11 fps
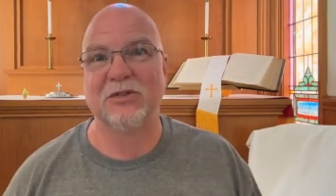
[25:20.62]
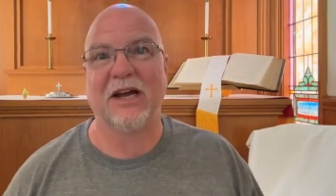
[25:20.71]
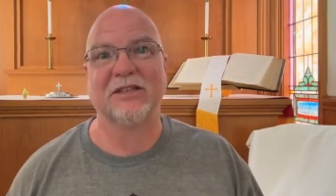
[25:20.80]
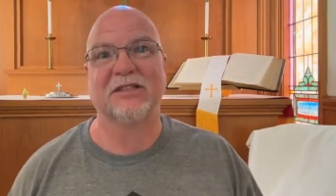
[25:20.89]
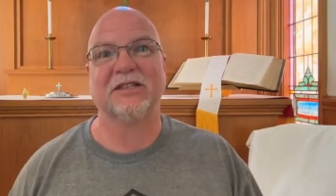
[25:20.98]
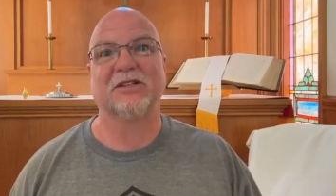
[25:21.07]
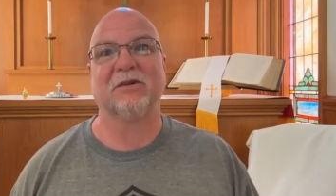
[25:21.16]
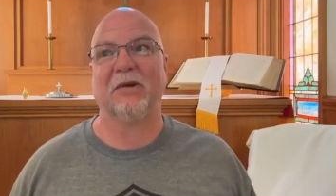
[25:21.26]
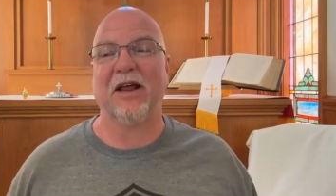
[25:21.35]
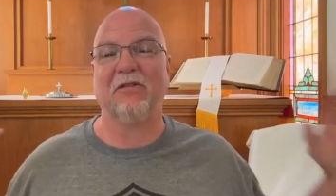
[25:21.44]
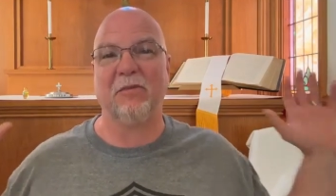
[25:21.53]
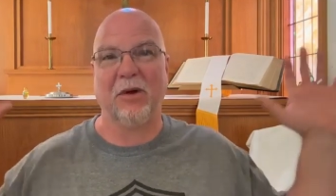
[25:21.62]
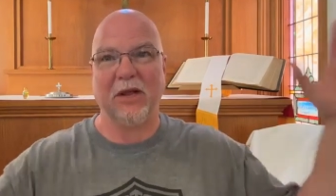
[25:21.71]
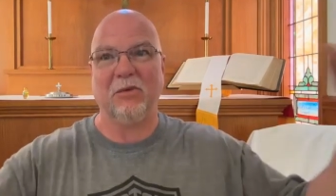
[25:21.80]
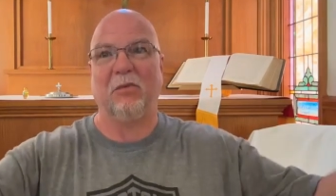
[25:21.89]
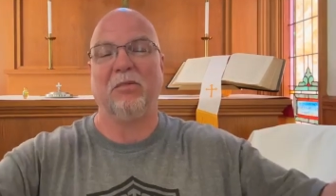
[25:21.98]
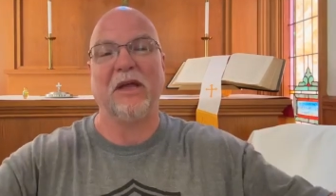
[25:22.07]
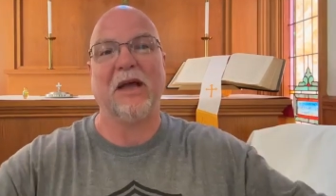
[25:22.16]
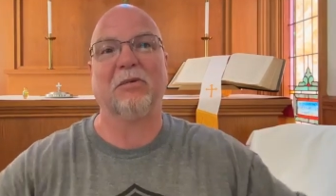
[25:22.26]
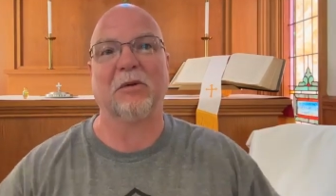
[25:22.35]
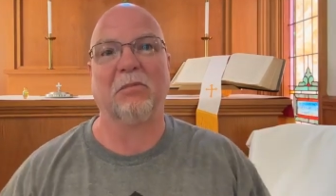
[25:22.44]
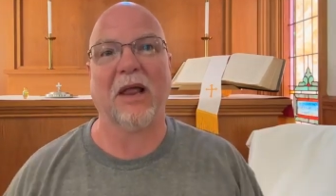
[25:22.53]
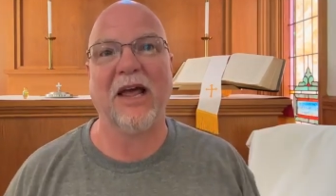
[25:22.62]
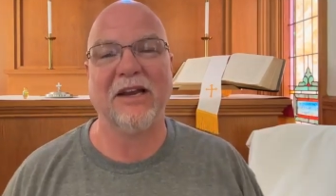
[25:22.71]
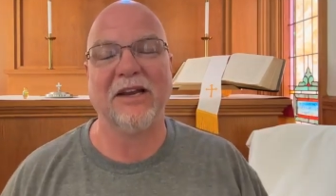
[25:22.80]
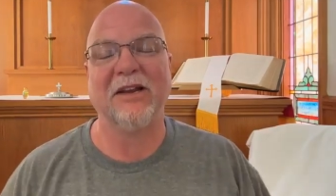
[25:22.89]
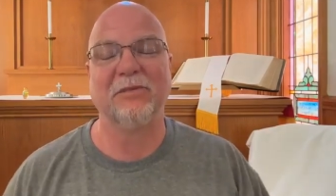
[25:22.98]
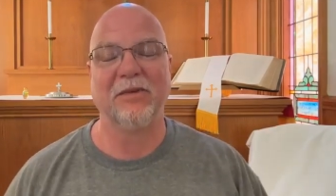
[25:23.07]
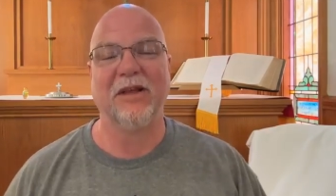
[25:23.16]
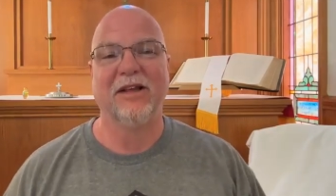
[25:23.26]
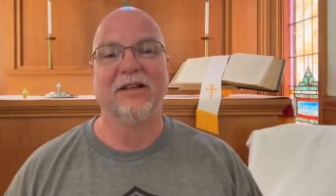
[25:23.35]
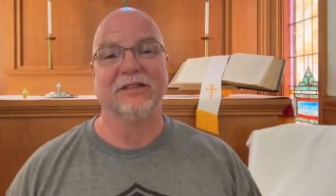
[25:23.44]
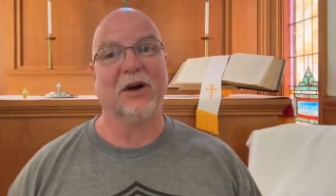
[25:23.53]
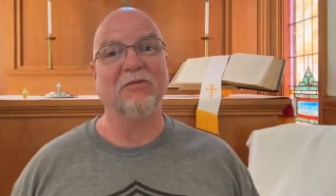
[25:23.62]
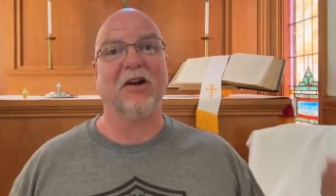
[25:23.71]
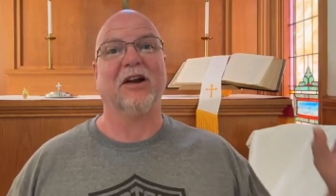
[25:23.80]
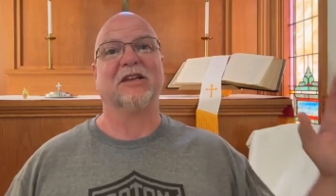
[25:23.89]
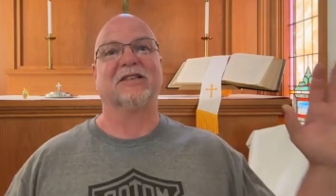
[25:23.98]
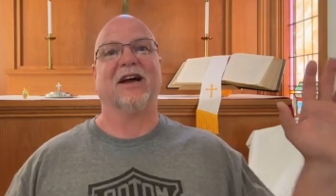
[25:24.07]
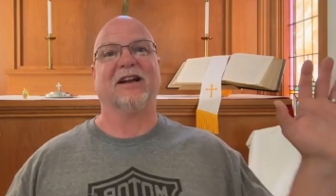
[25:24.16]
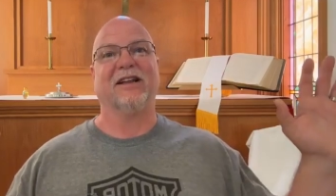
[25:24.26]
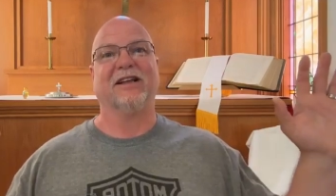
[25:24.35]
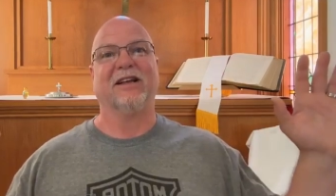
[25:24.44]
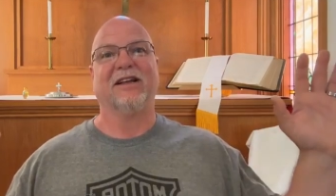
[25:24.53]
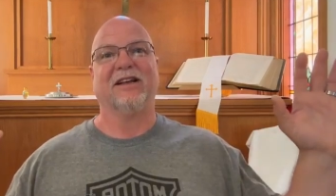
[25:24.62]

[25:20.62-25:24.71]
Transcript: the new sound system, and everybody will be able to blend. And so I'm very excited.